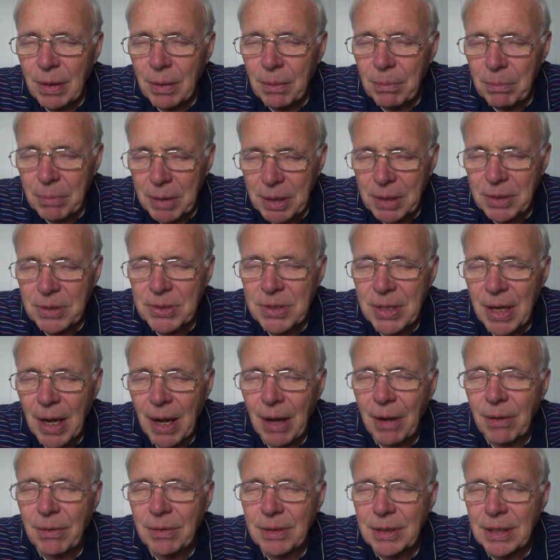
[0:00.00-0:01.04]
Meet us now.
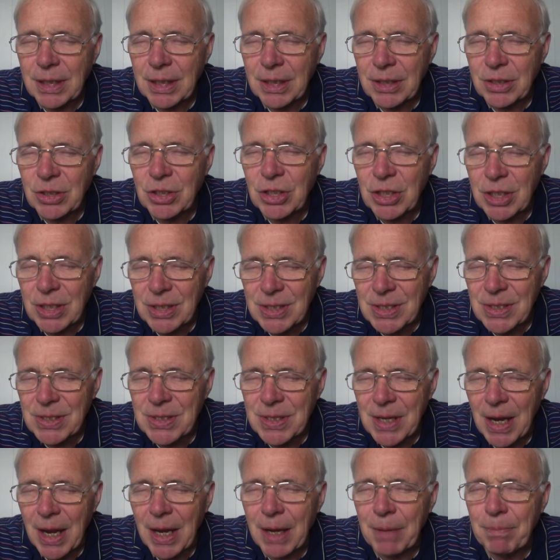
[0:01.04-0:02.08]
In
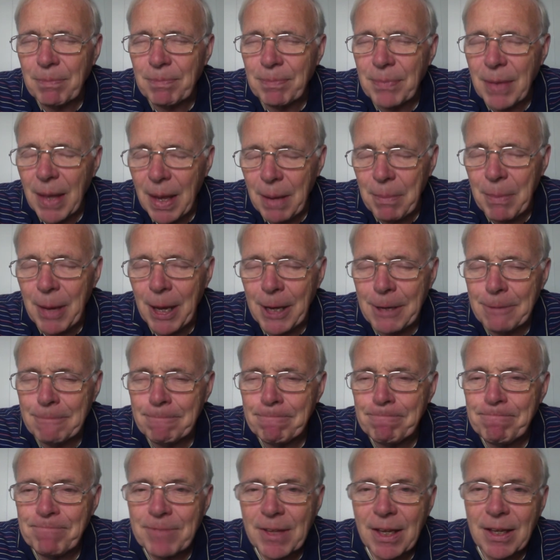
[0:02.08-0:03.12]
Jesus' name, amen.
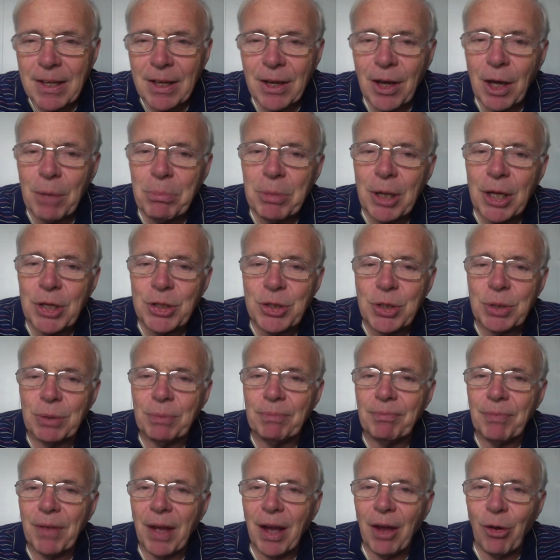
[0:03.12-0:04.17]
God bless you.
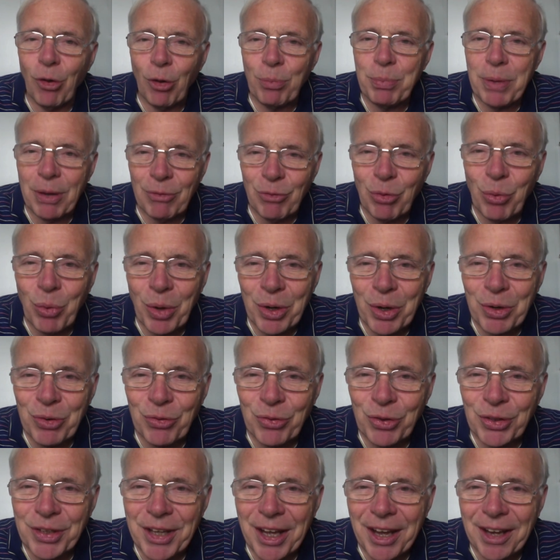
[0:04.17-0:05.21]
I hope you have a
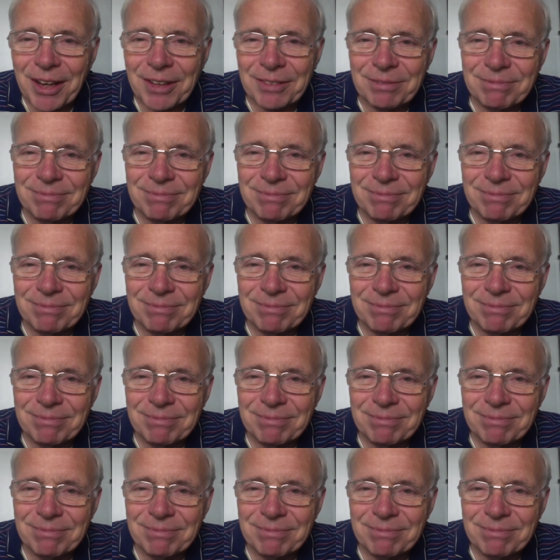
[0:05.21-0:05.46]
wonderful day.